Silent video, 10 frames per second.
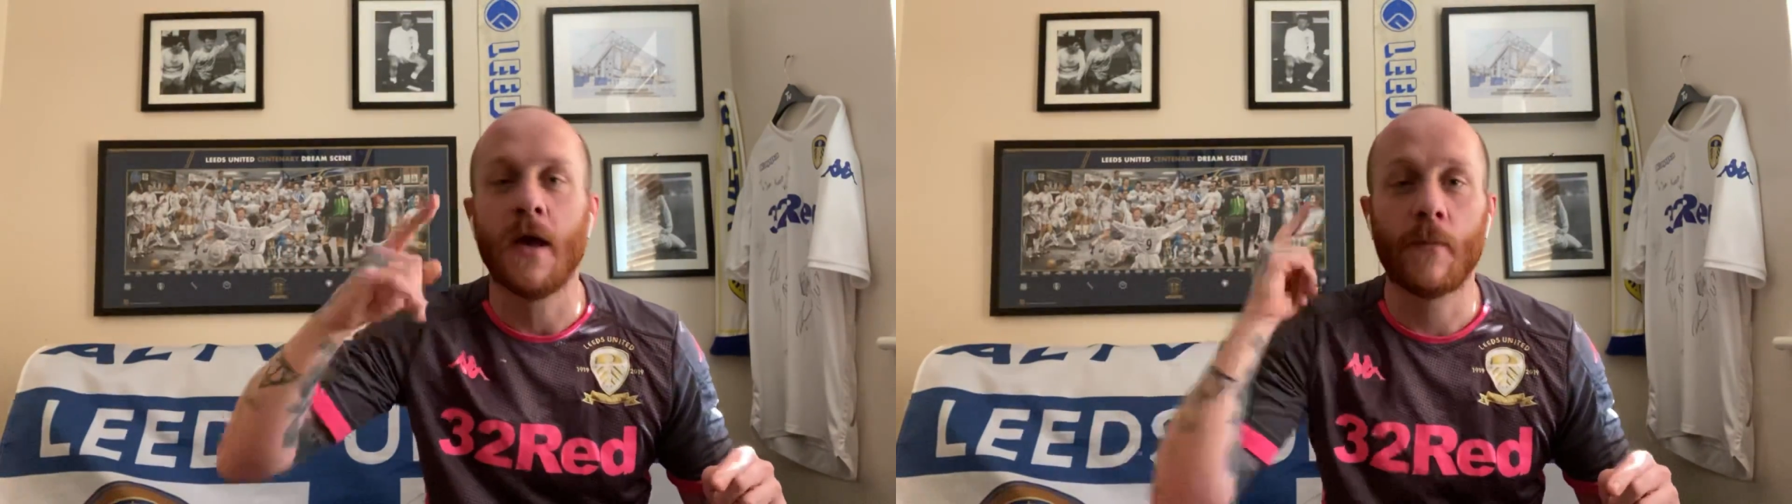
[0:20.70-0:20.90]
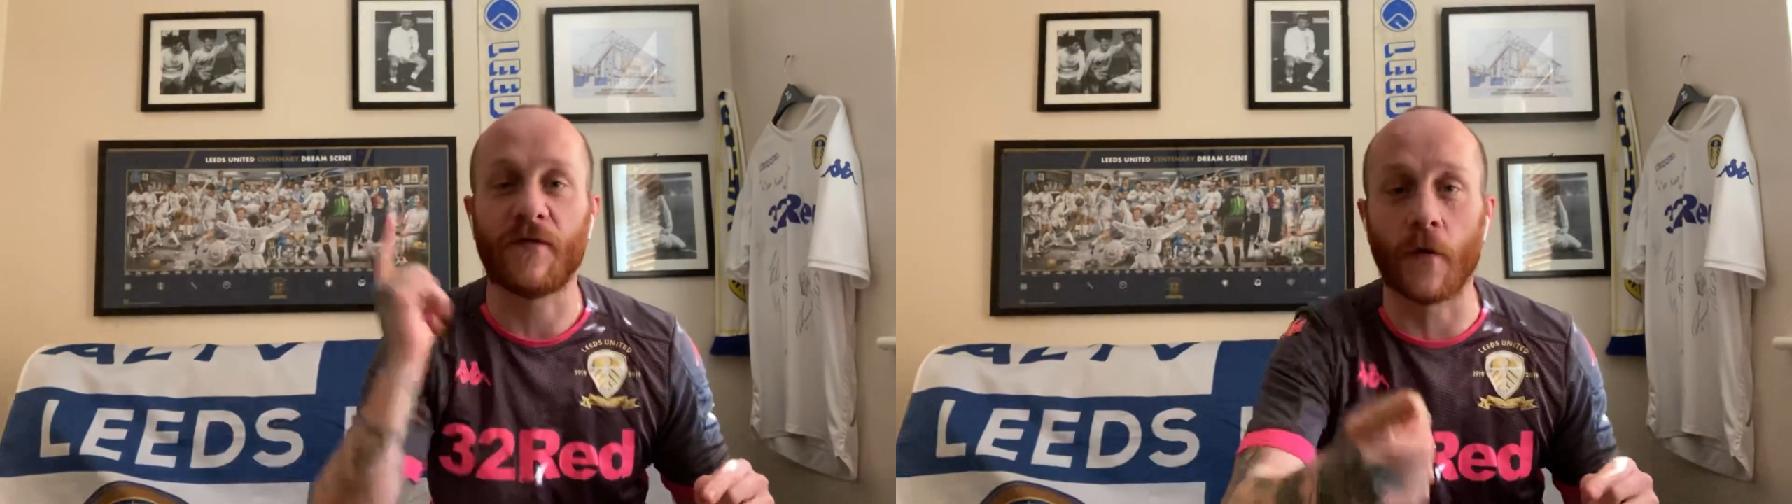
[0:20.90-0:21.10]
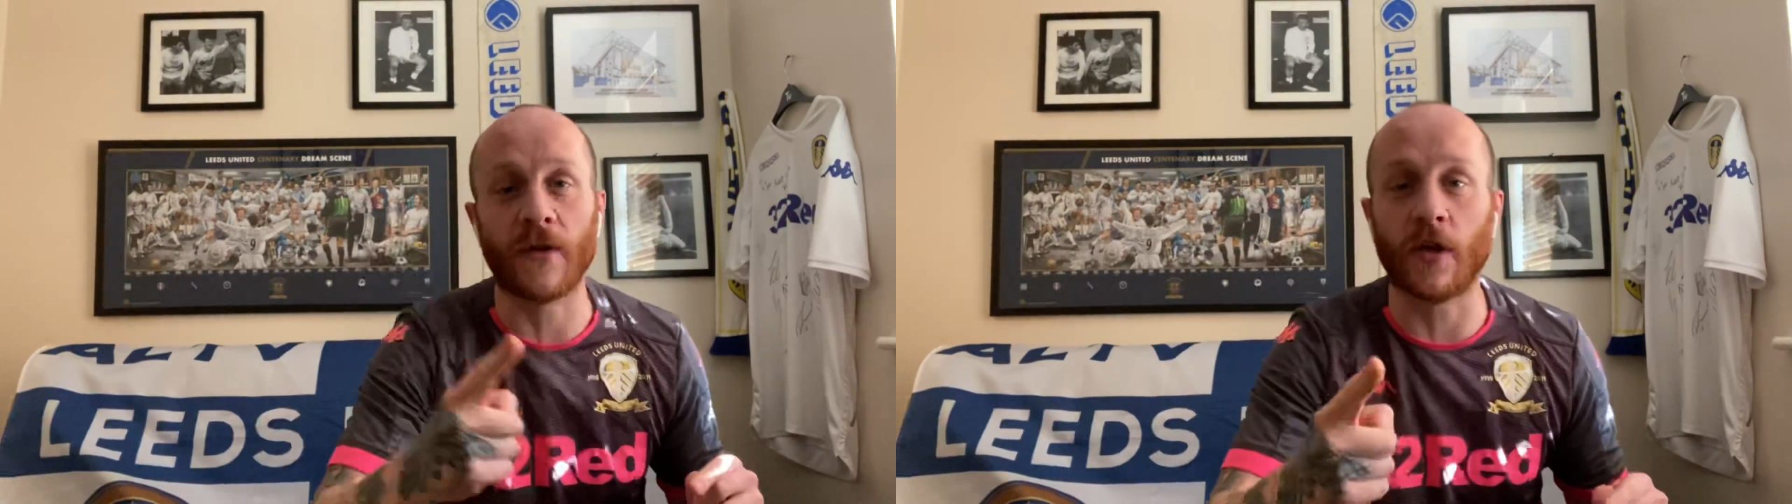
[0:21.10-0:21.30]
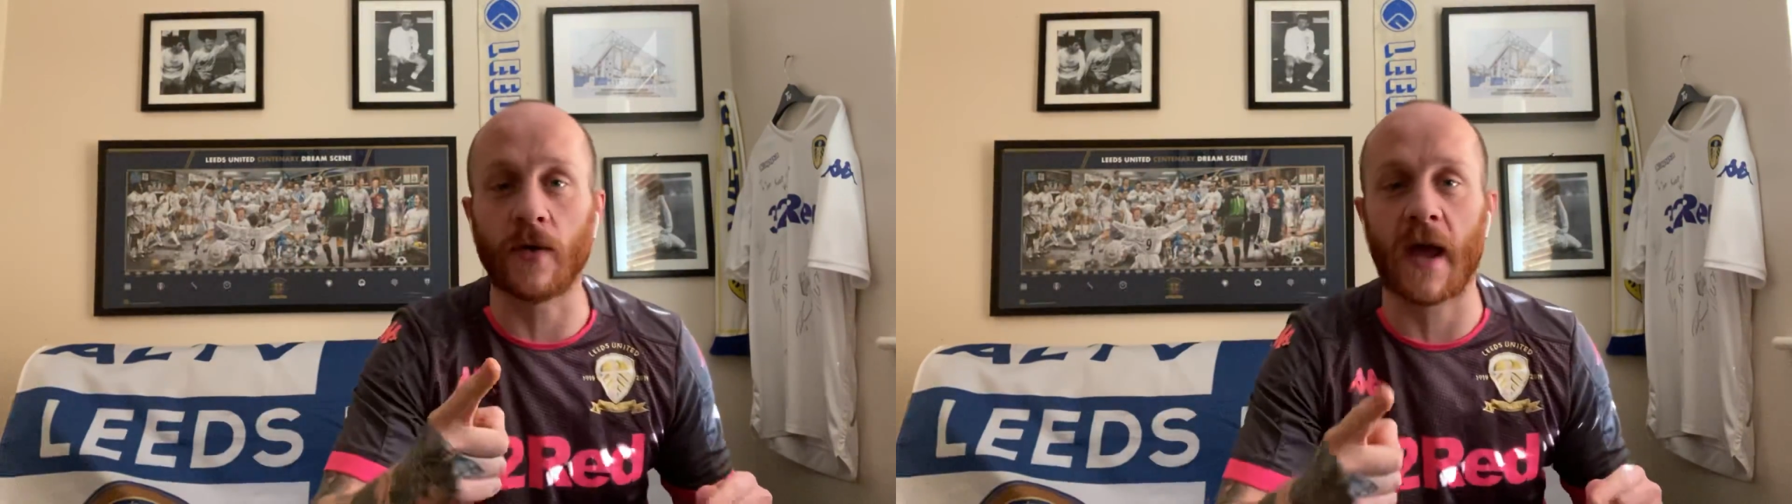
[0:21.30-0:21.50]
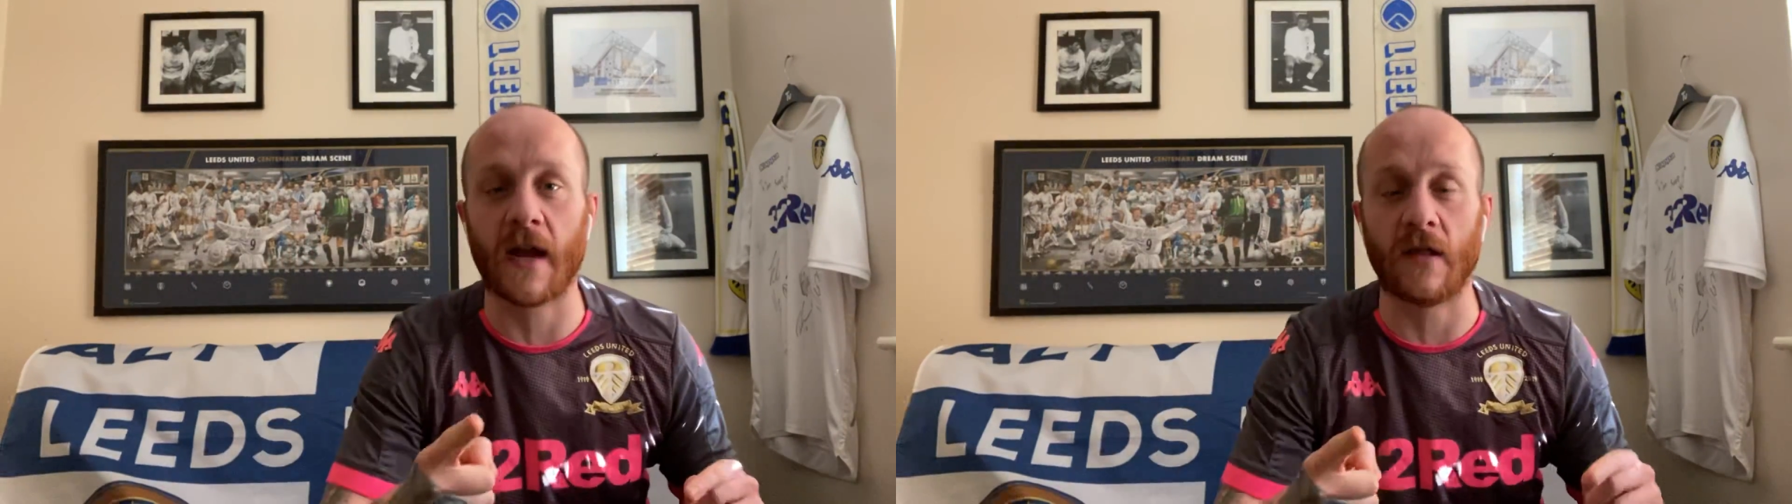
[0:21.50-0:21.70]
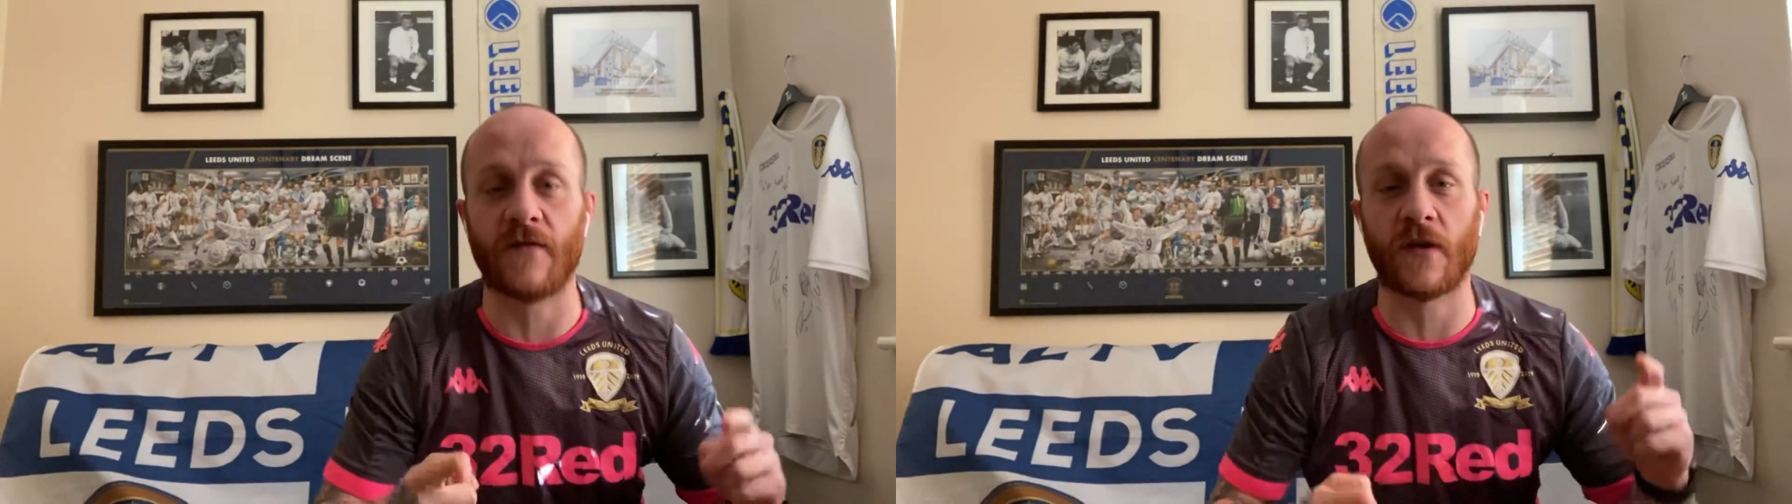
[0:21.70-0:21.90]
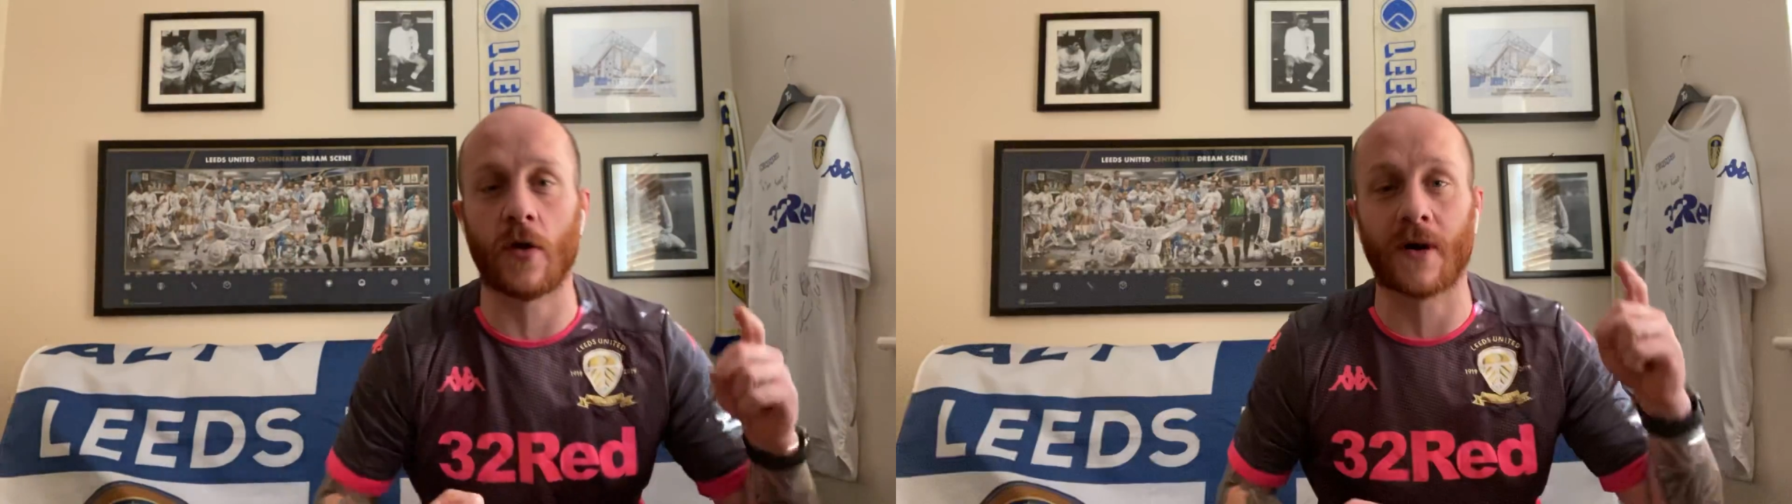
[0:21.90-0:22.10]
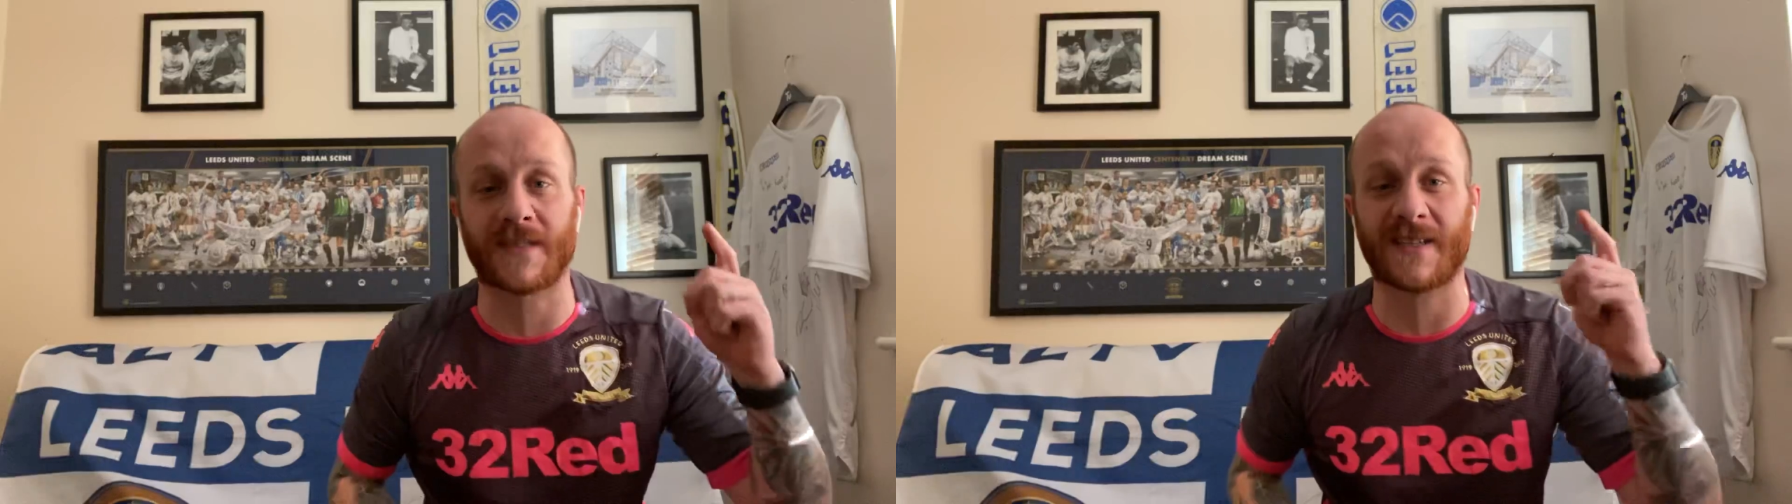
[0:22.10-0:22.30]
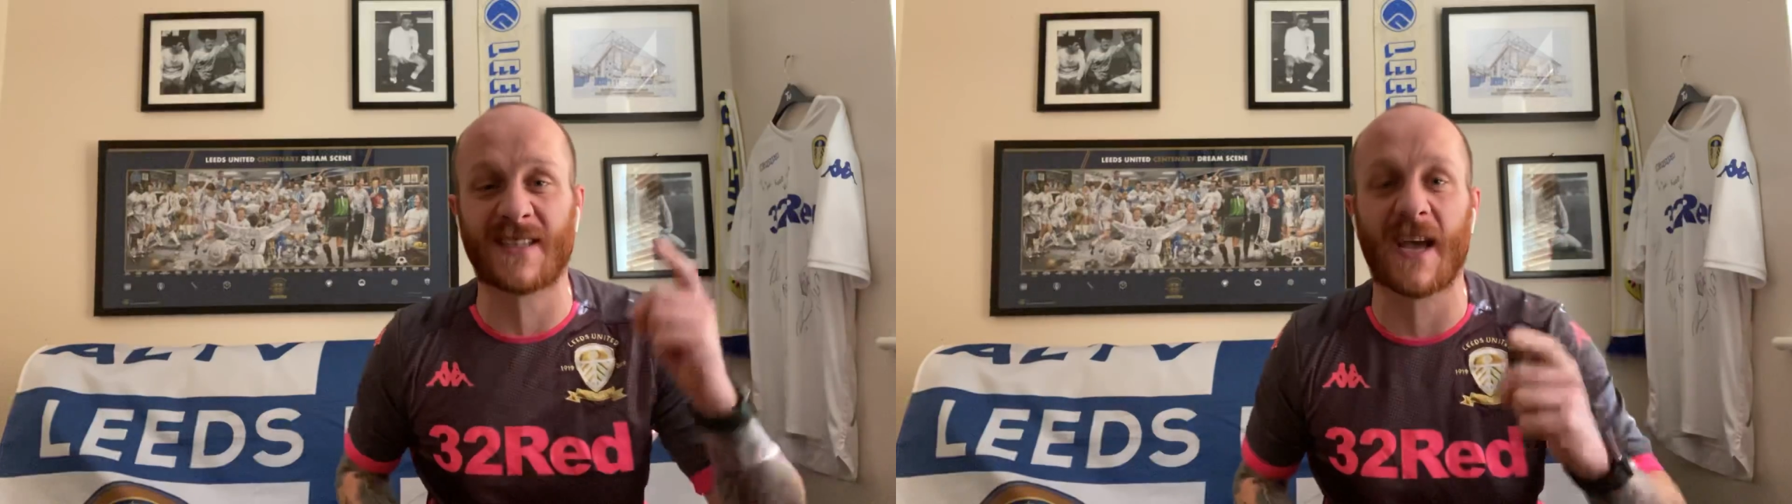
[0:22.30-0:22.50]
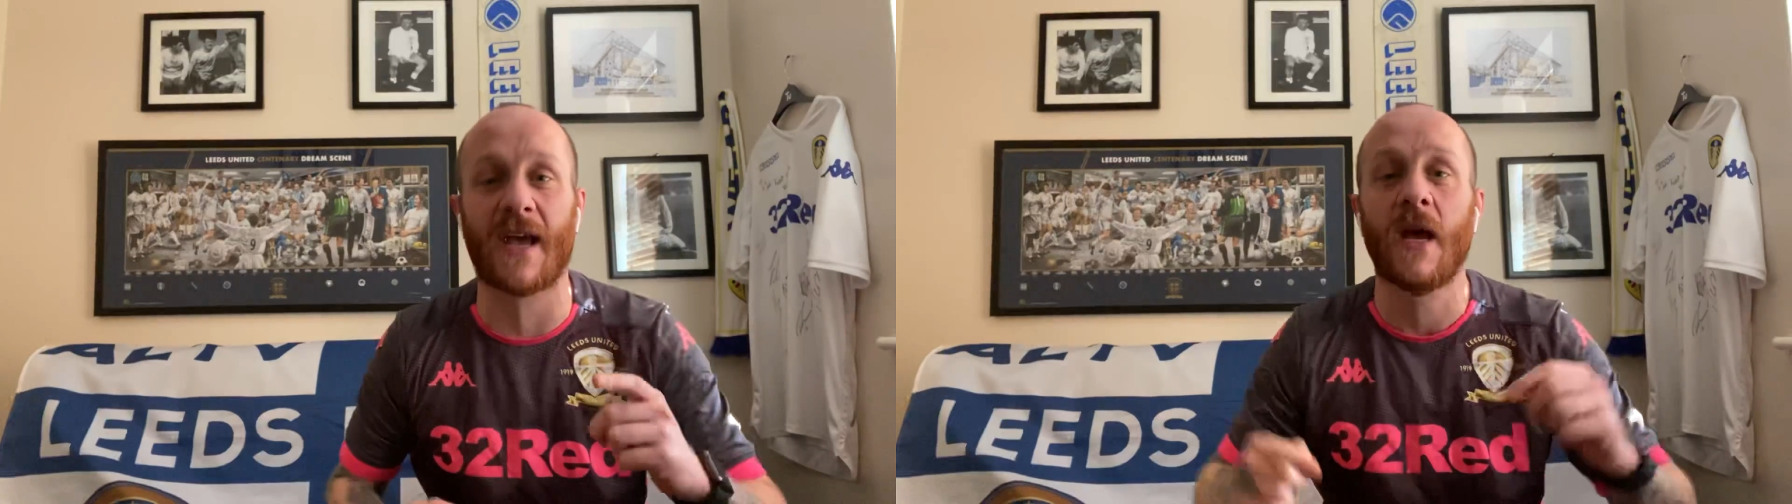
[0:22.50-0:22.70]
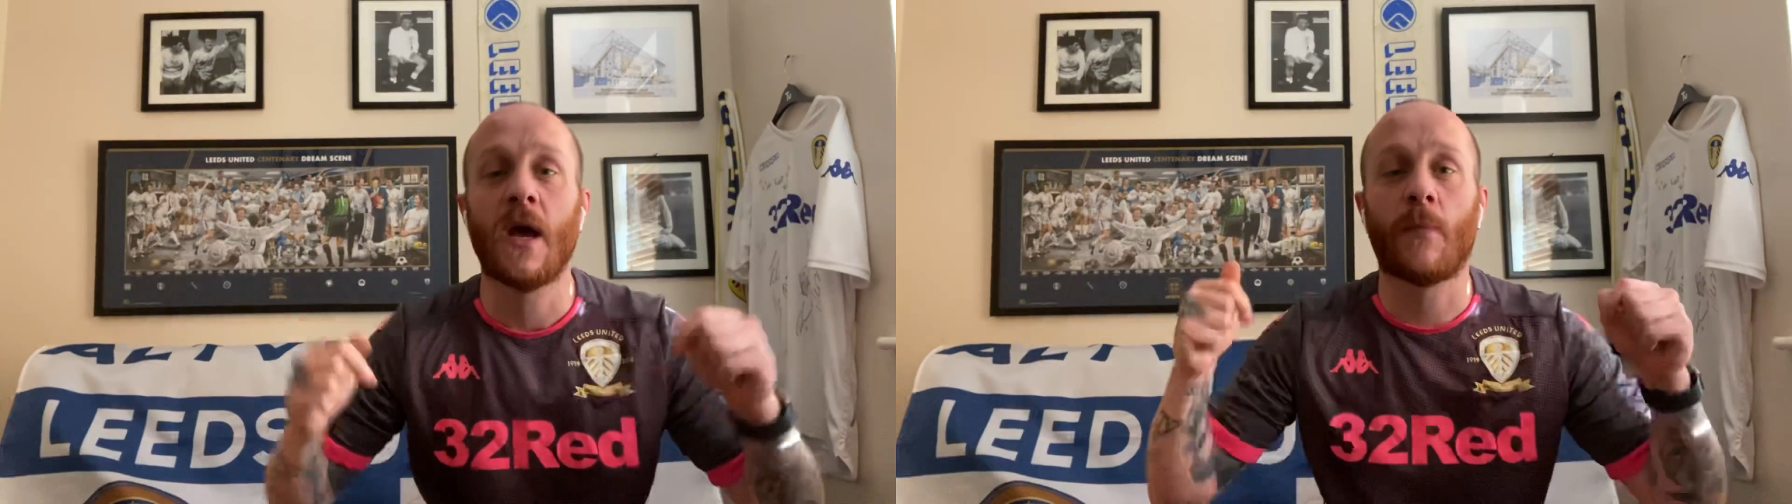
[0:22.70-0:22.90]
Before we do get into the video, as I say,